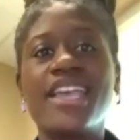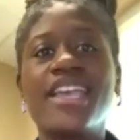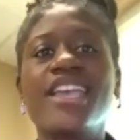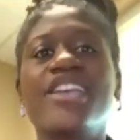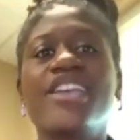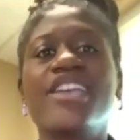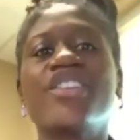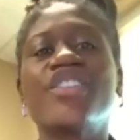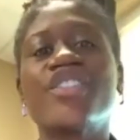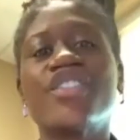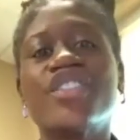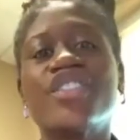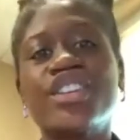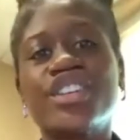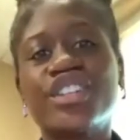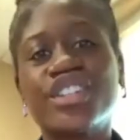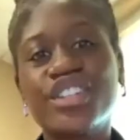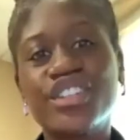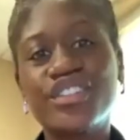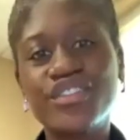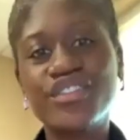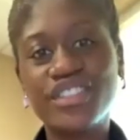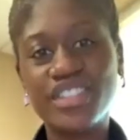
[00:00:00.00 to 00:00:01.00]
Your
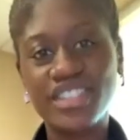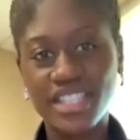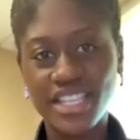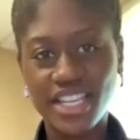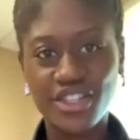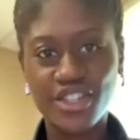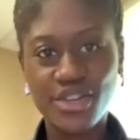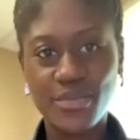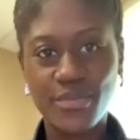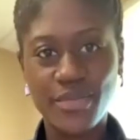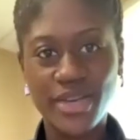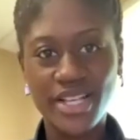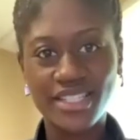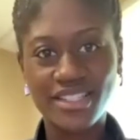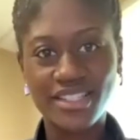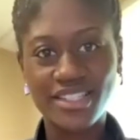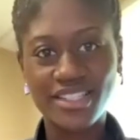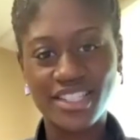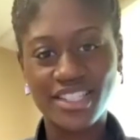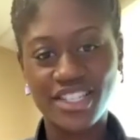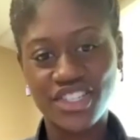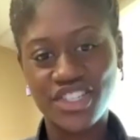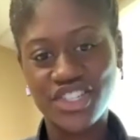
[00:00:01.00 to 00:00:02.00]
nerves and your
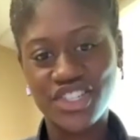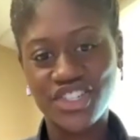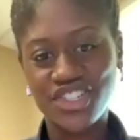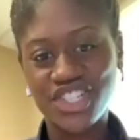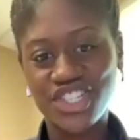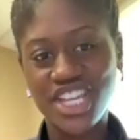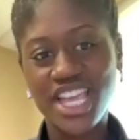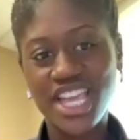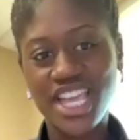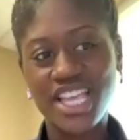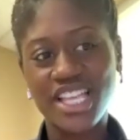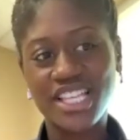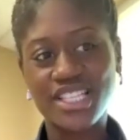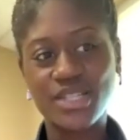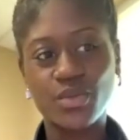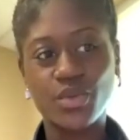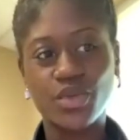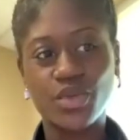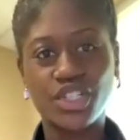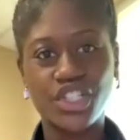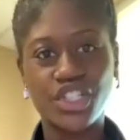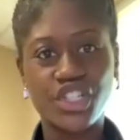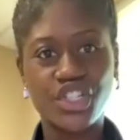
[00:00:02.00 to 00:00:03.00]
muscles in your chest
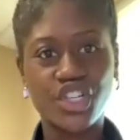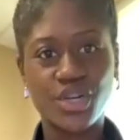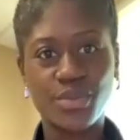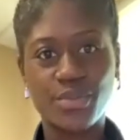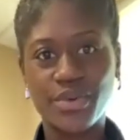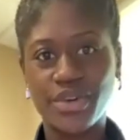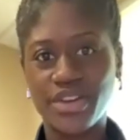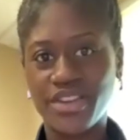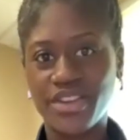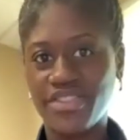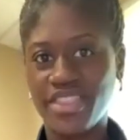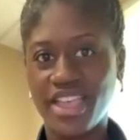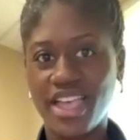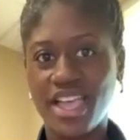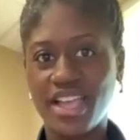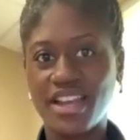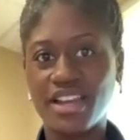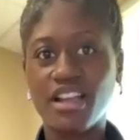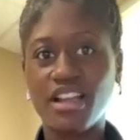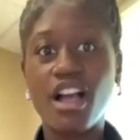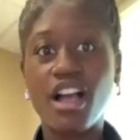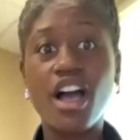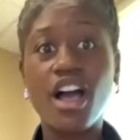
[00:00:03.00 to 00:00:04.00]
will interpret
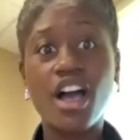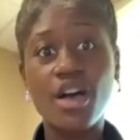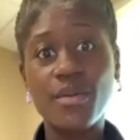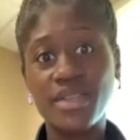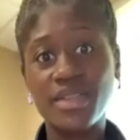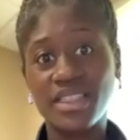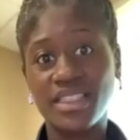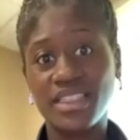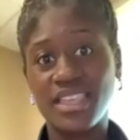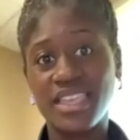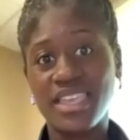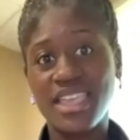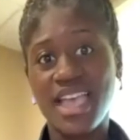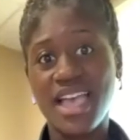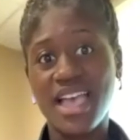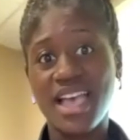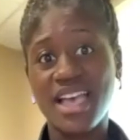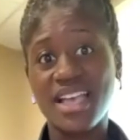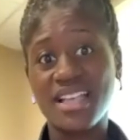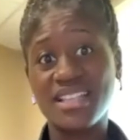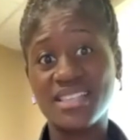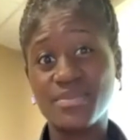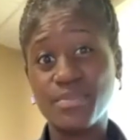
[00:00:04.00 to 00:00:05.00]
that commonly
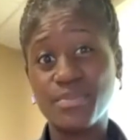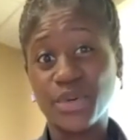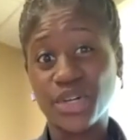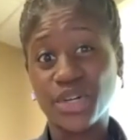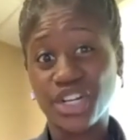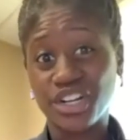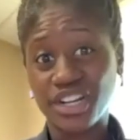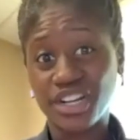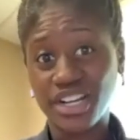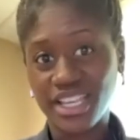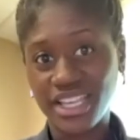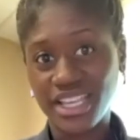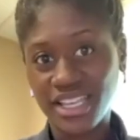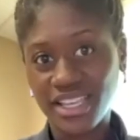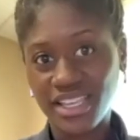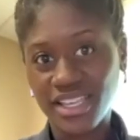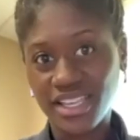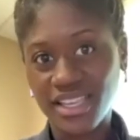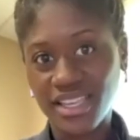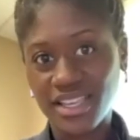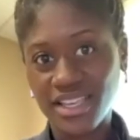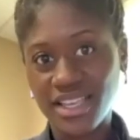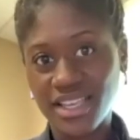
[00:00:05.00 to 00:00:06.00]
as
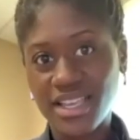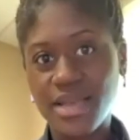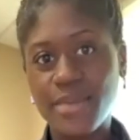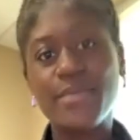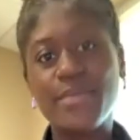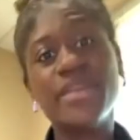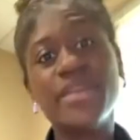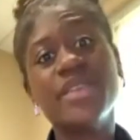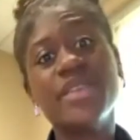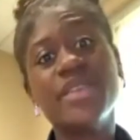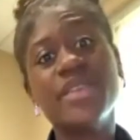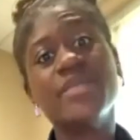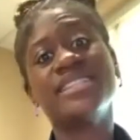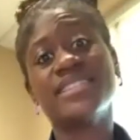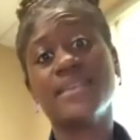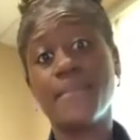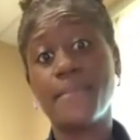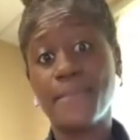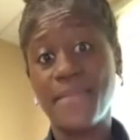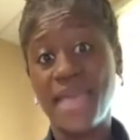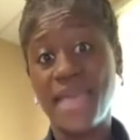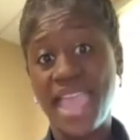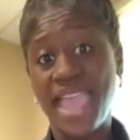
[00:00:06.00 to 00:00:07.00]
burning, maybe
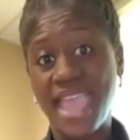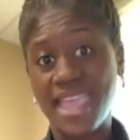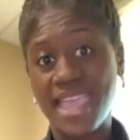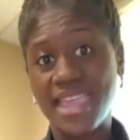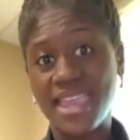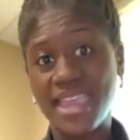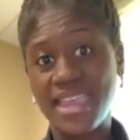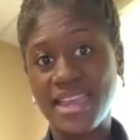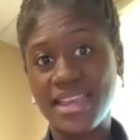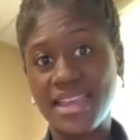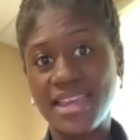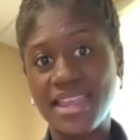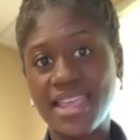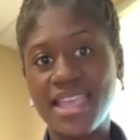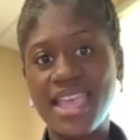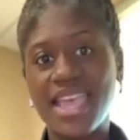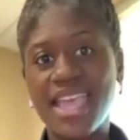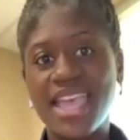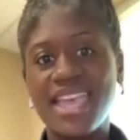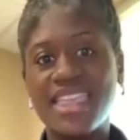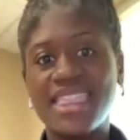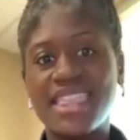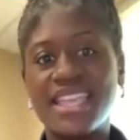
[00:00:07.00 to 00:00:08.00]
some pain,
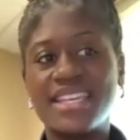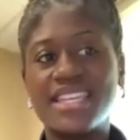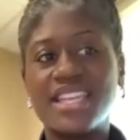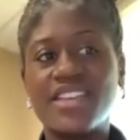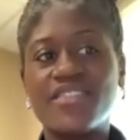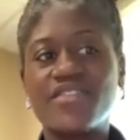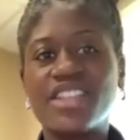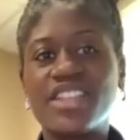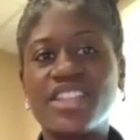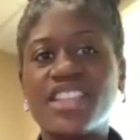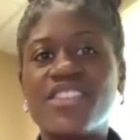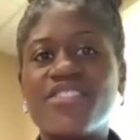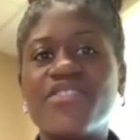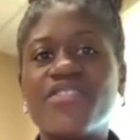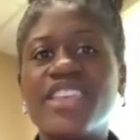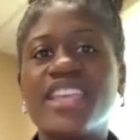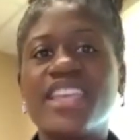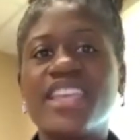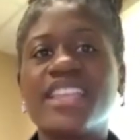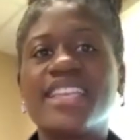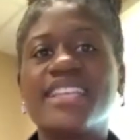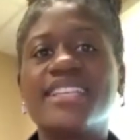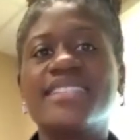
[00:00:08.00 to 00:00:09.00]
and then definitely
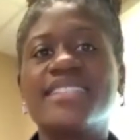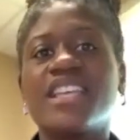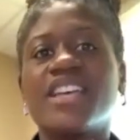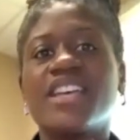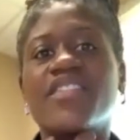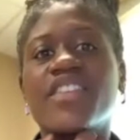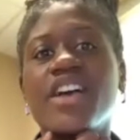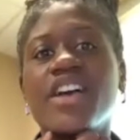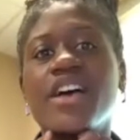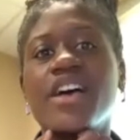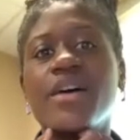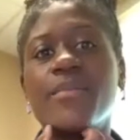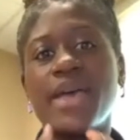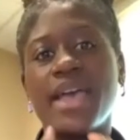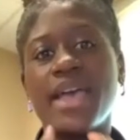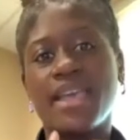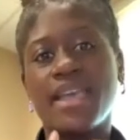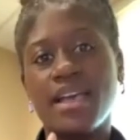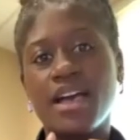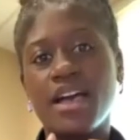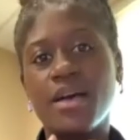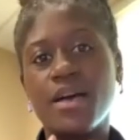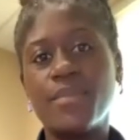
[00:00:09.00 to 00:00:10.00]
feeling stuff come back
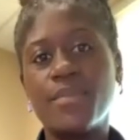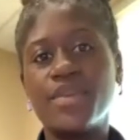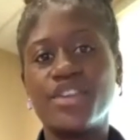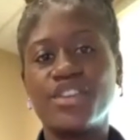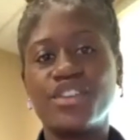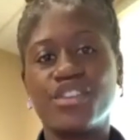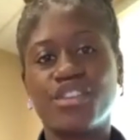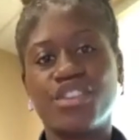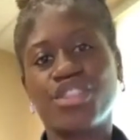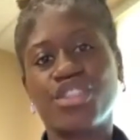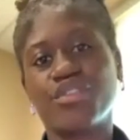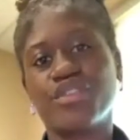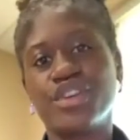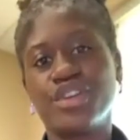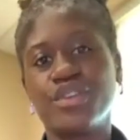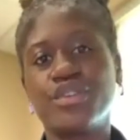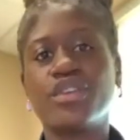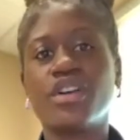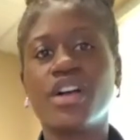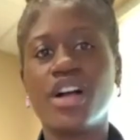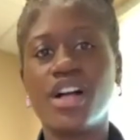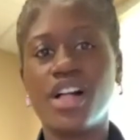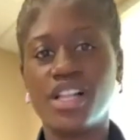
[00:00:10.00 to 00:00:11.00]
up in your throat
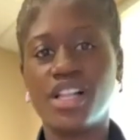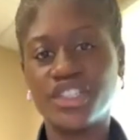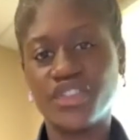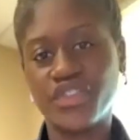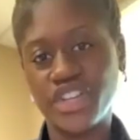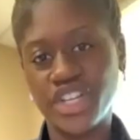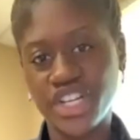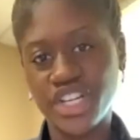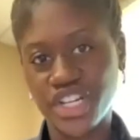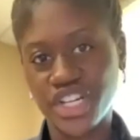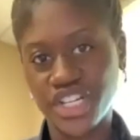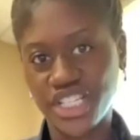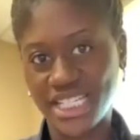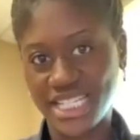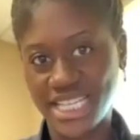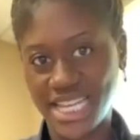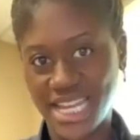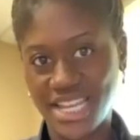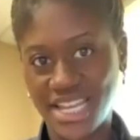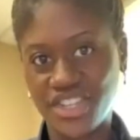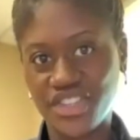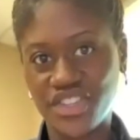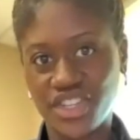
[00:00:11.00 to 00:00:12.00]
called
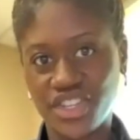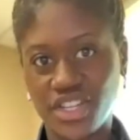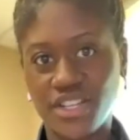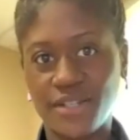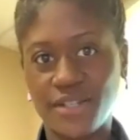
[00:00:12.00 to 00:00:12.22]
regurgitation.